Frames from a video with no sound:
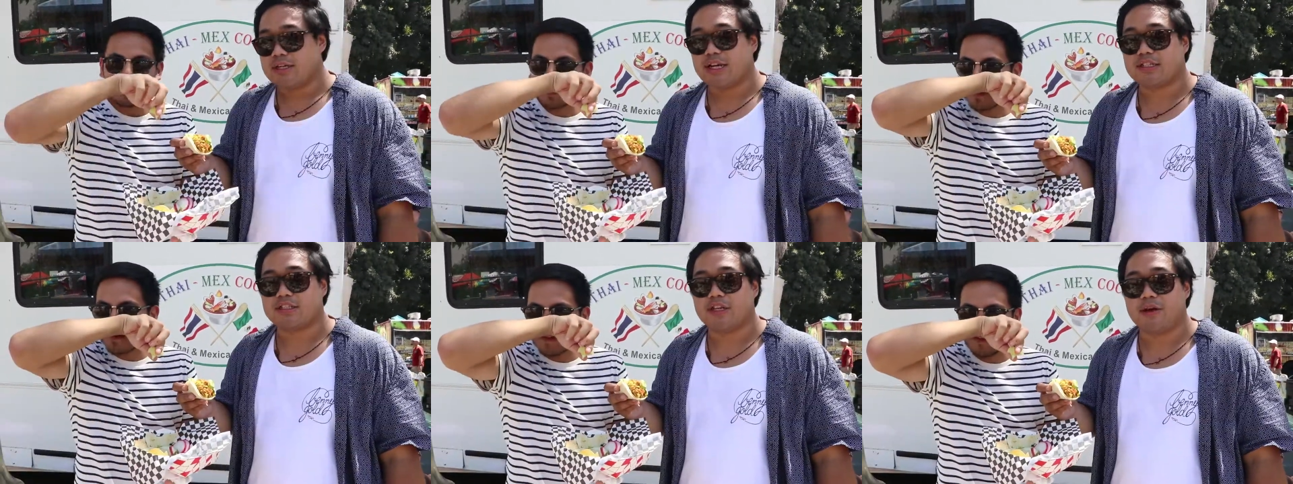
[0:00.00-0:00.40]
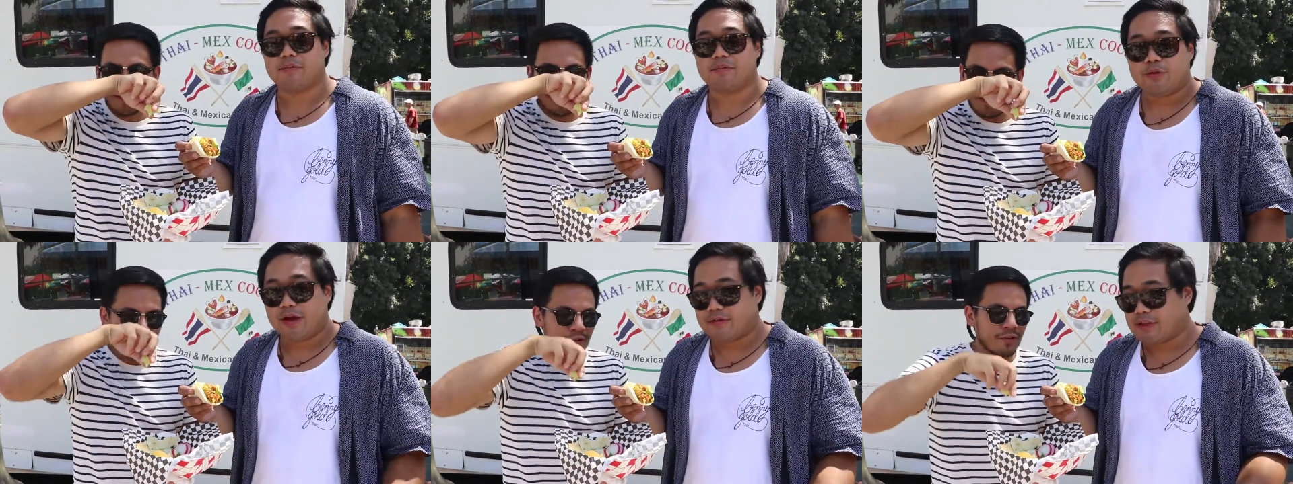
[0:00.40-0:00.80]
Speaker 1: Next up,
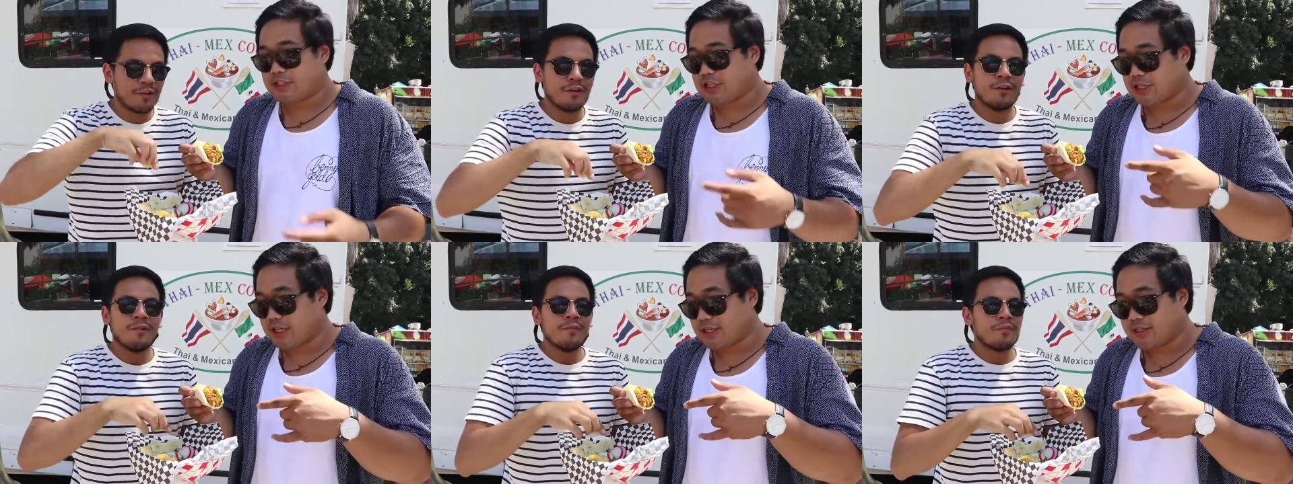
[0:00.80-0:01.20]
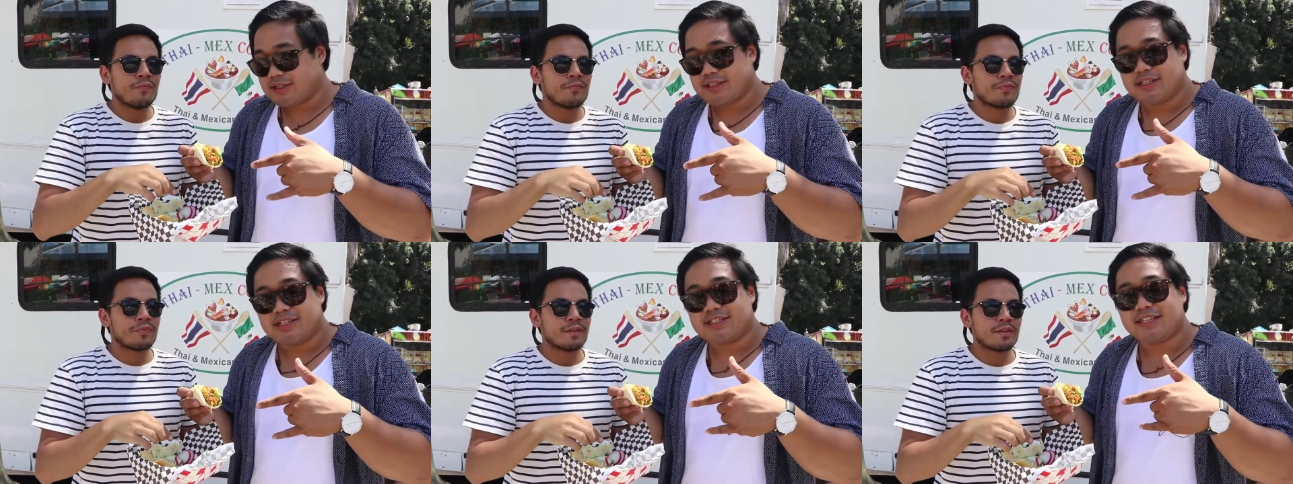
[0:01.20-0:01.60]
we have the chicken
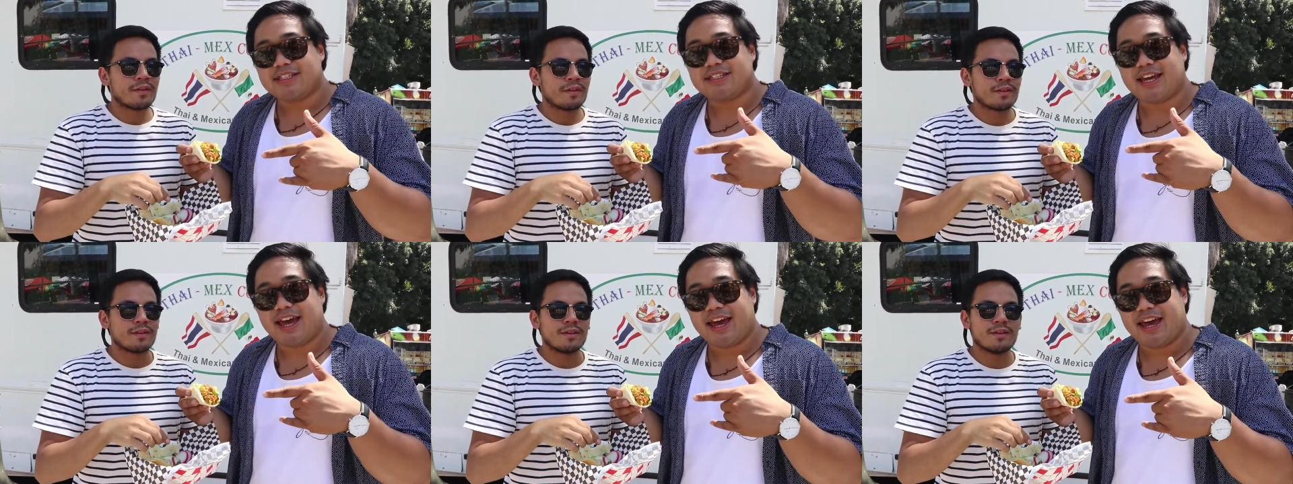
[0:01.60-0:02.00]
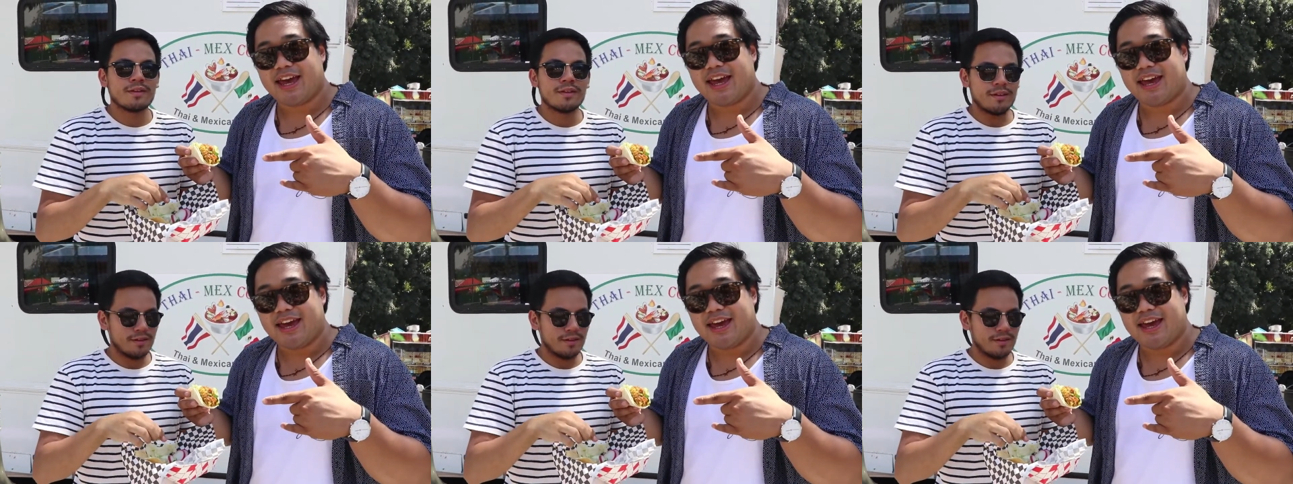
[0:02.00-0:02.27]
satay.